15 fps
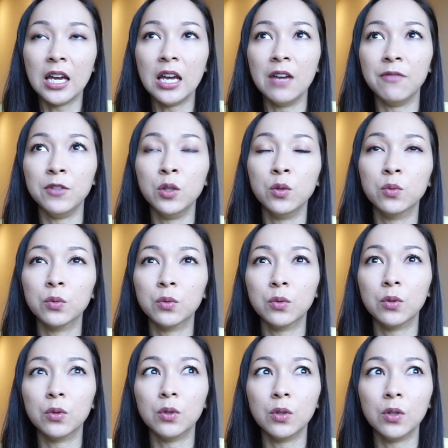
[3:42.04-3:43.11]
If you
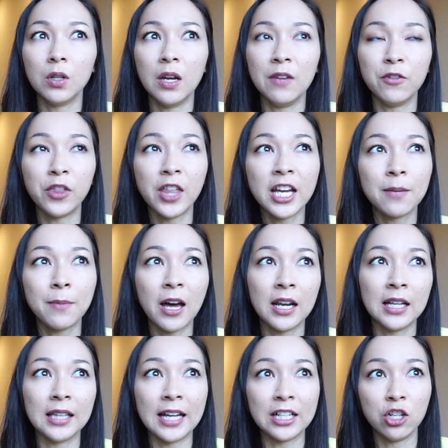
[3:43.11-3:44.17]
if you think about
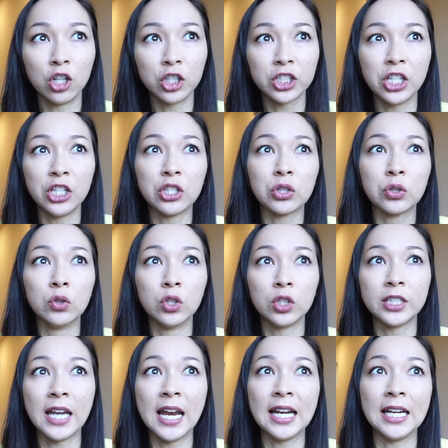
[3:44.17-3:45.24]
it, like nursing school
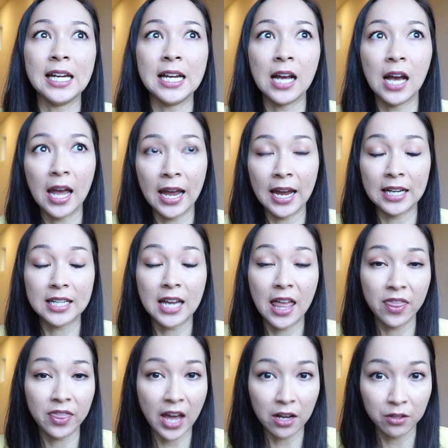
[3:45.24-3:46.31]
is taking a
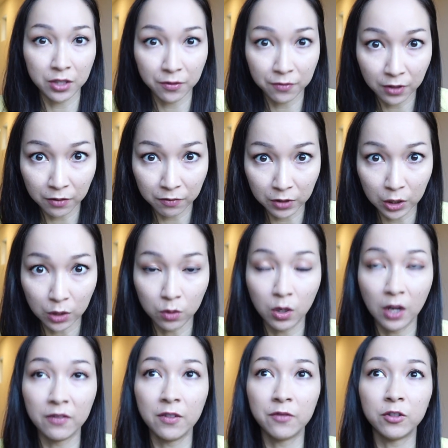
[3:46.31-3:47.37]
10,000 foot view
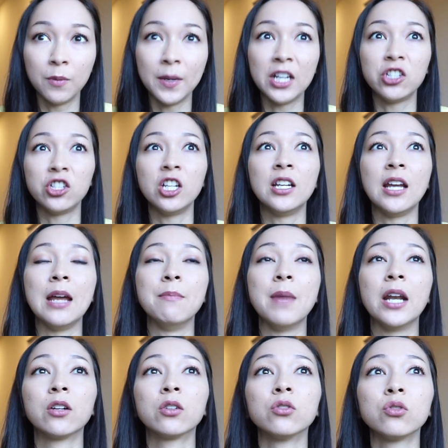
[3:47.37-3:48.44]
of information, and
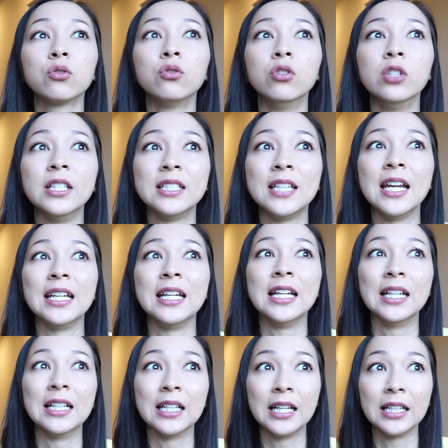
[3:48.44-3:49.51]
medical school is
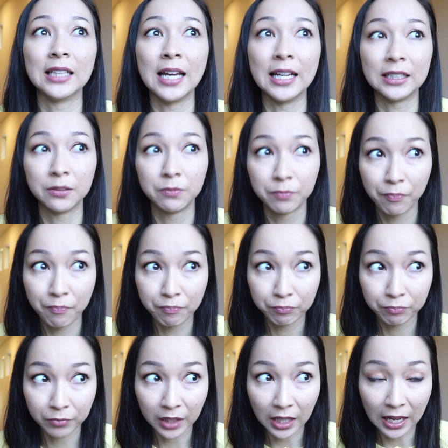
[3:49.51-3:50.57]
taking like
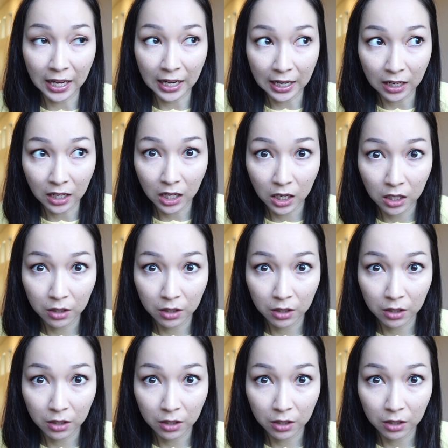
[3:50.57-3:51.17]
a